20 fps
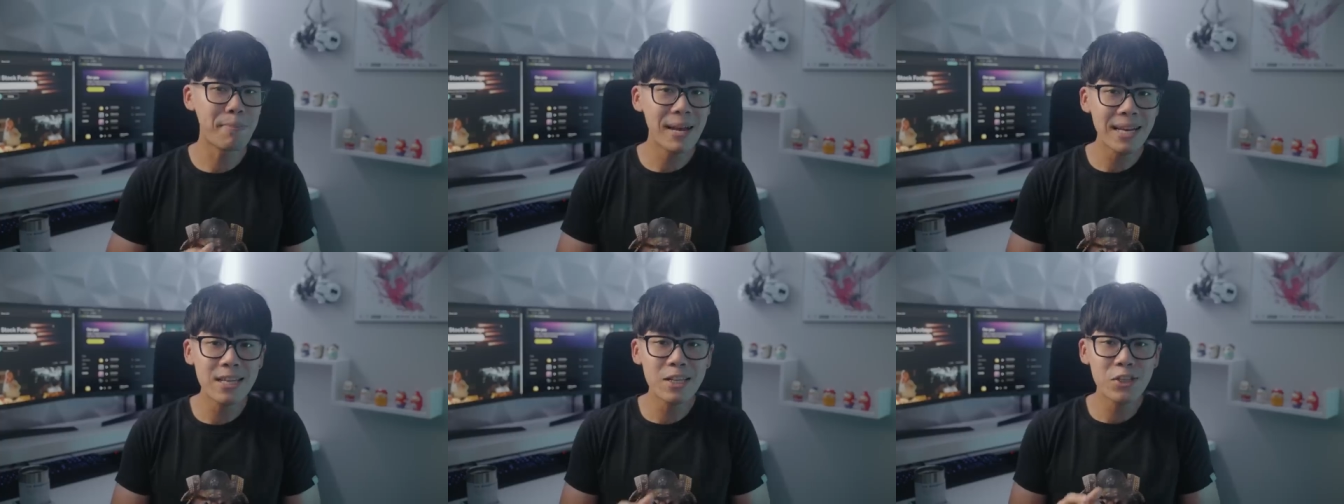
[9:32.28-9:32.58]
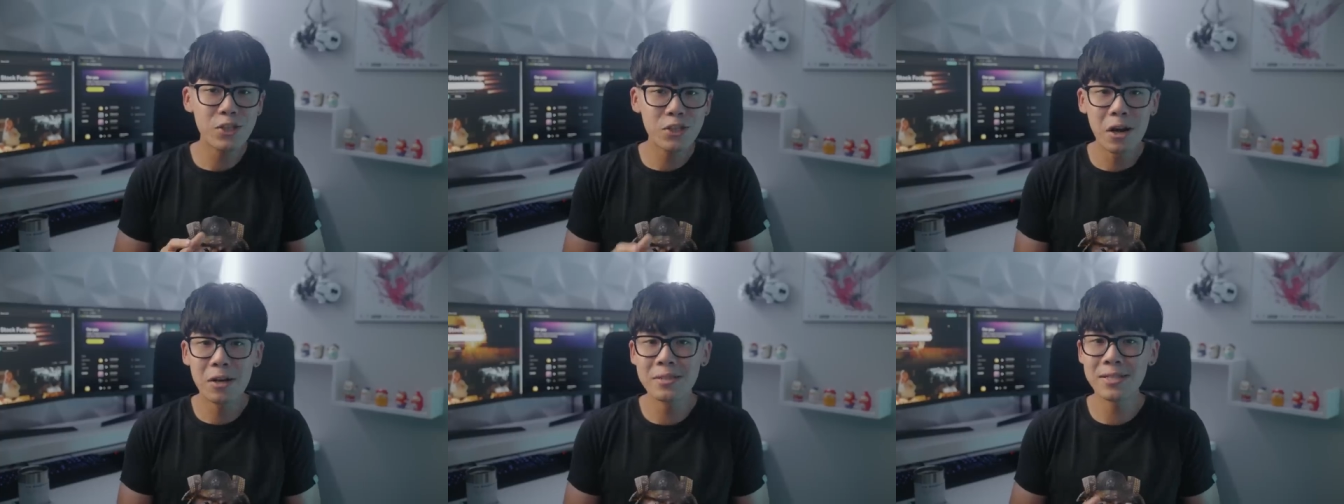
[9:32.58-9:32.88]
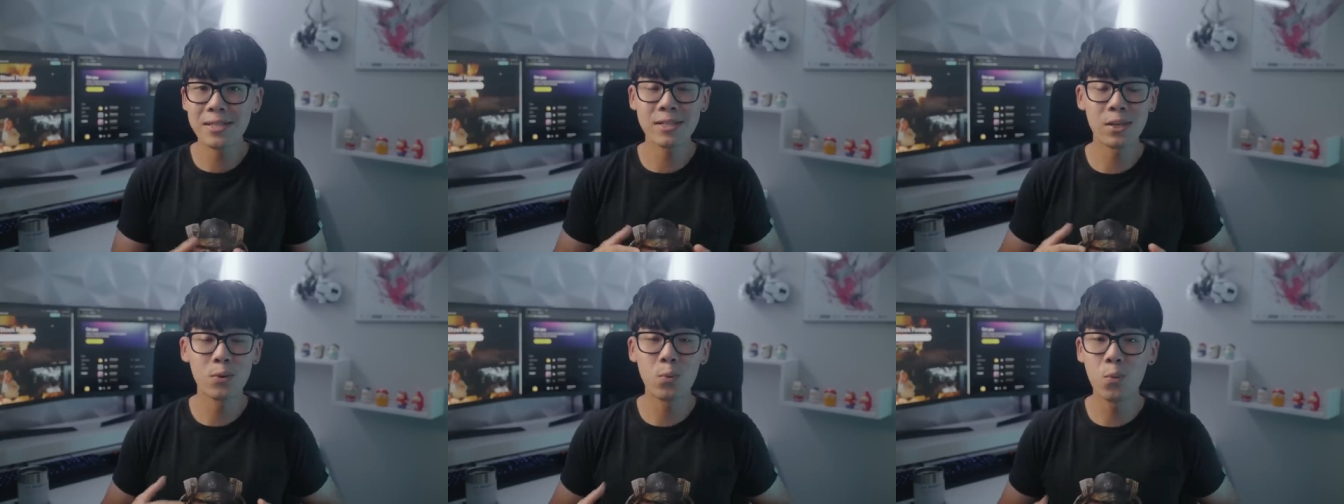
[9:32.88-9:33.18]
many
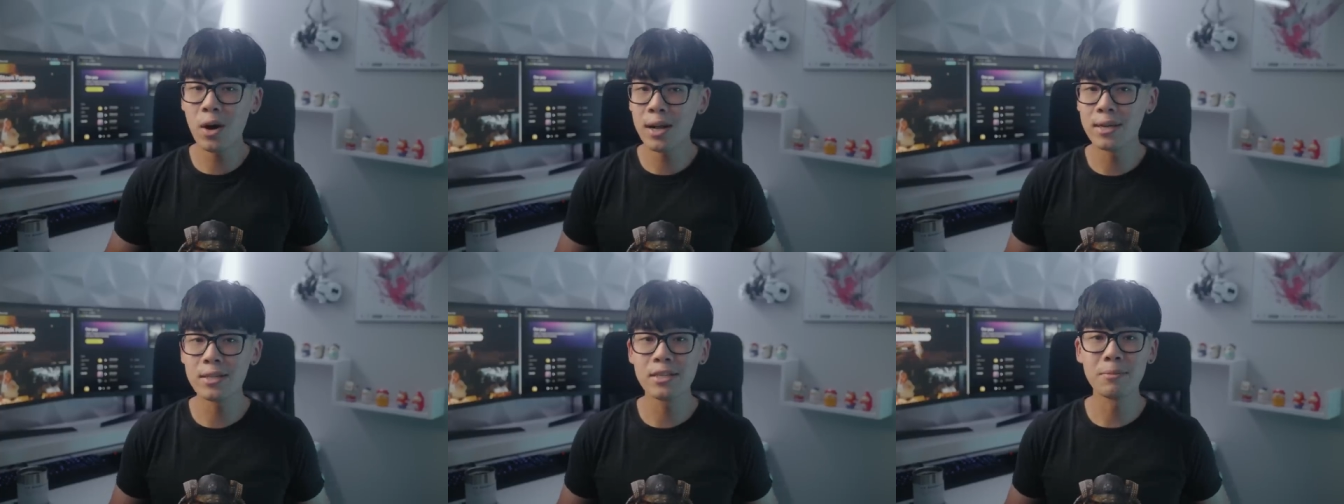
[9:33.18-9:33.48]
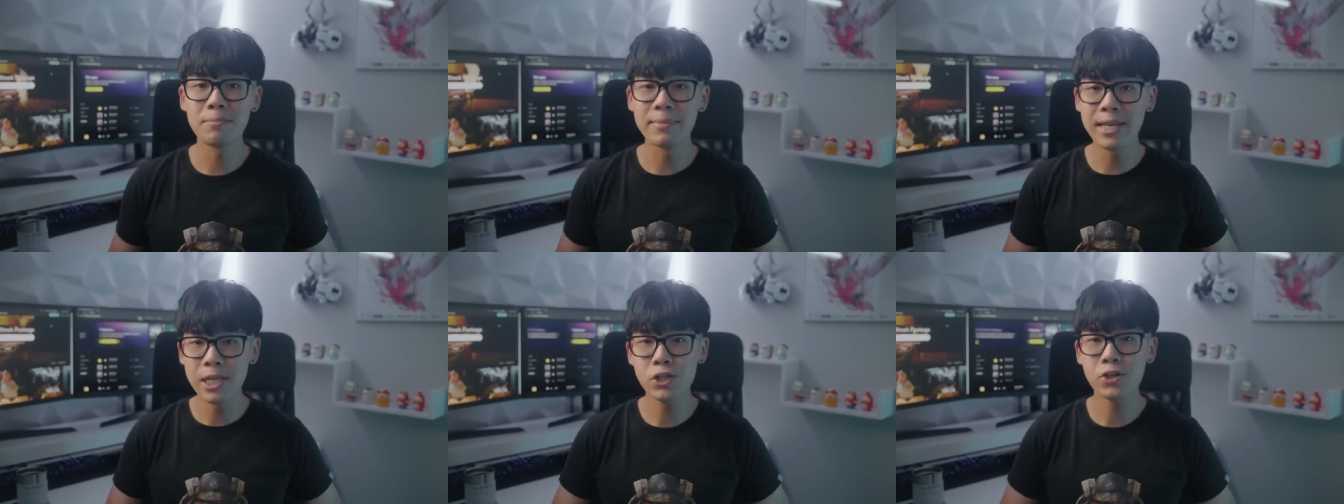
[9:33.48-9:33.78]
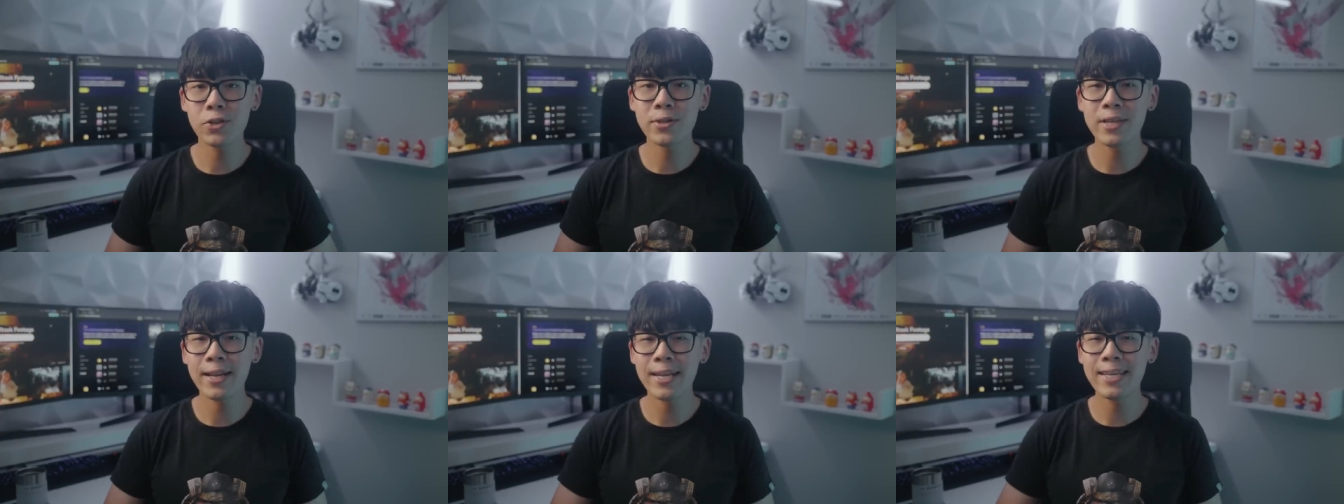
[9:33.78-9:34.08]
songs as I want to make
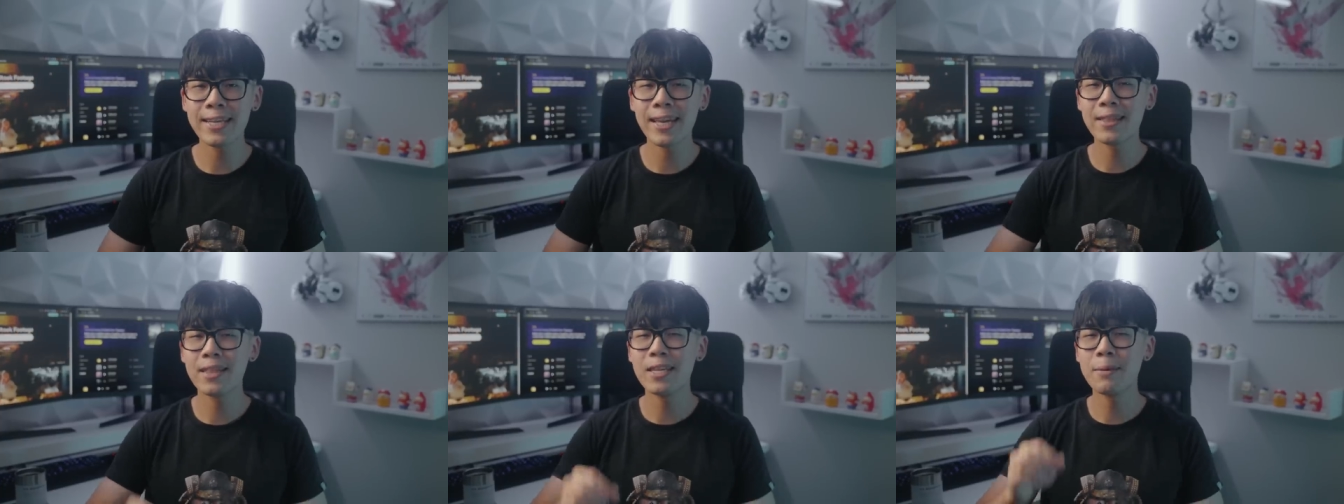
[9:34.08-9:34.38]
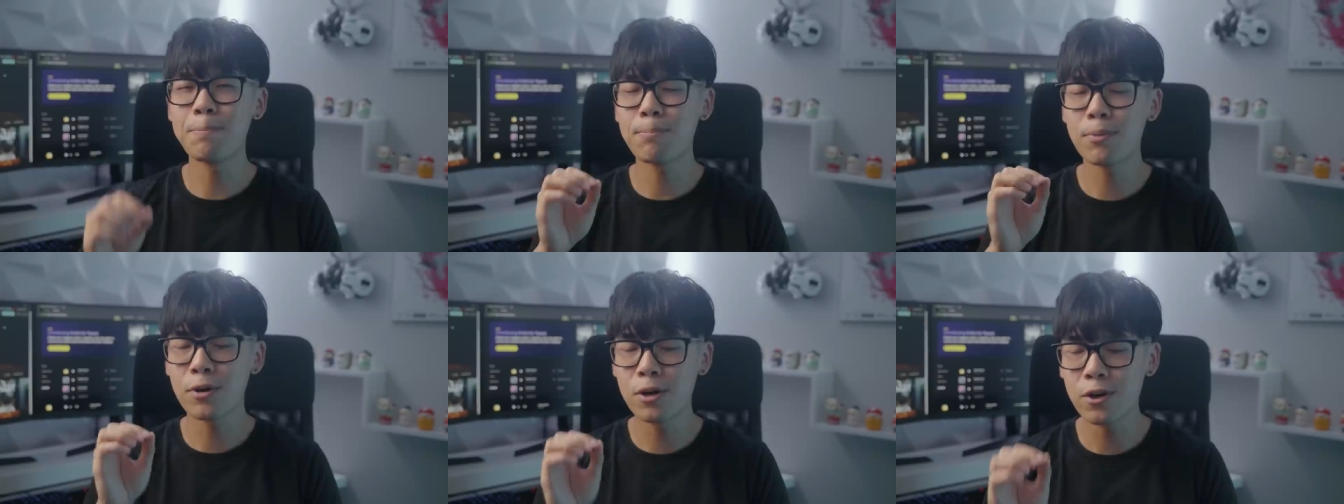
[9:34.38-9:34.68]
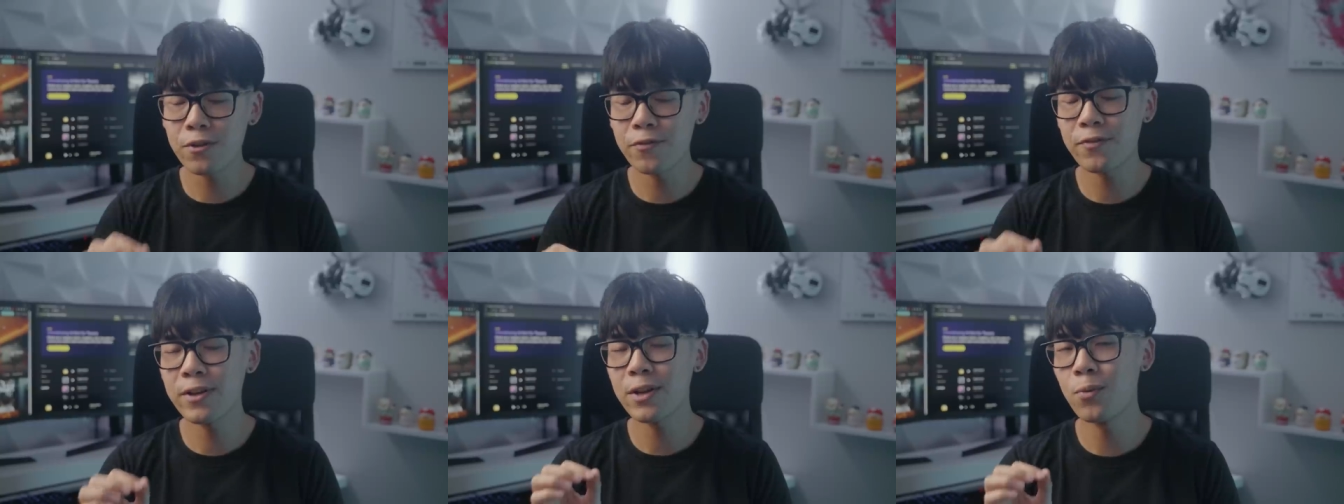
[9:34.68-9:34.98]
sure that I get the
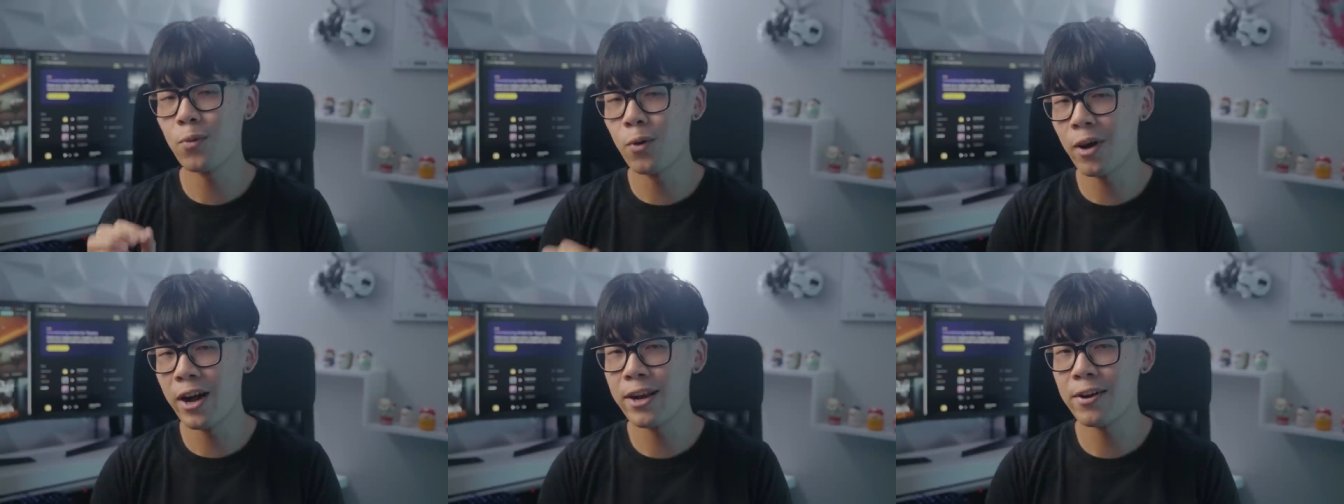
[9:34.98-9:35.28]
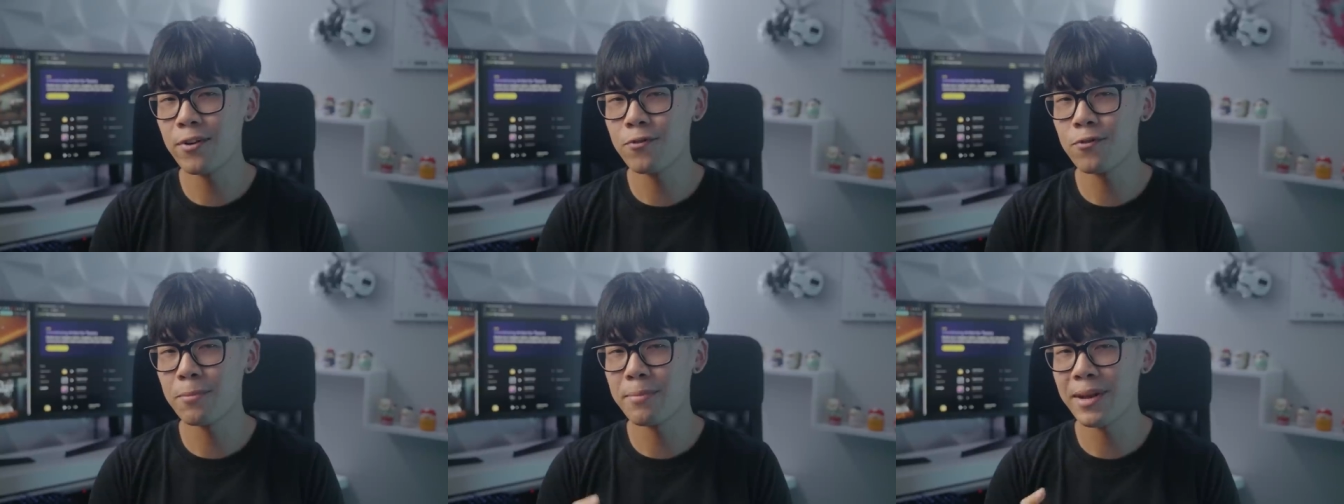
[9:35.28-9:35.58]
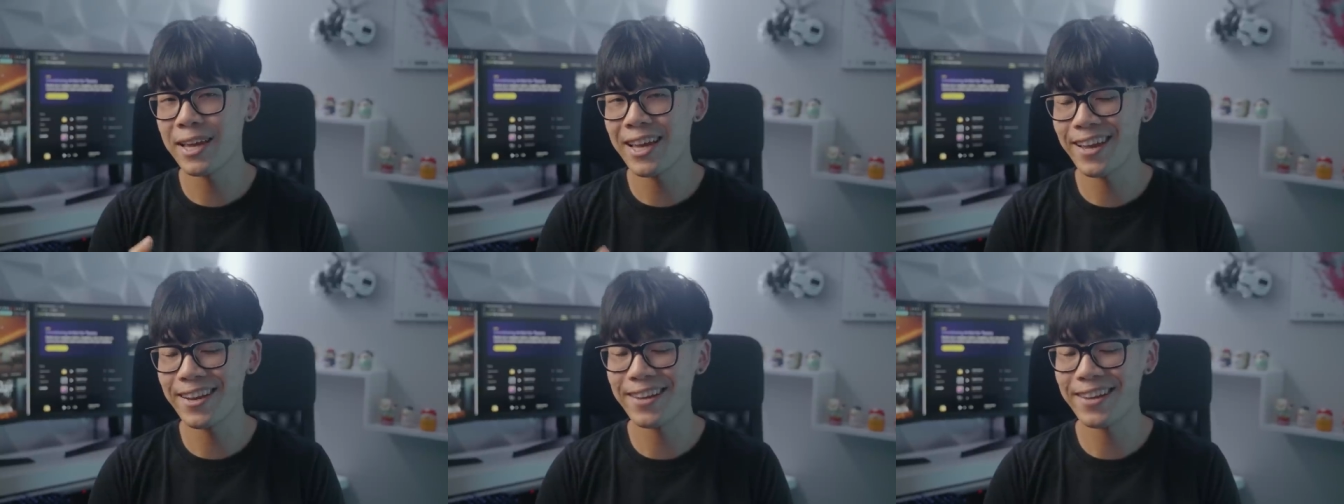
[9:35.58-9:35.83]
perfect one for my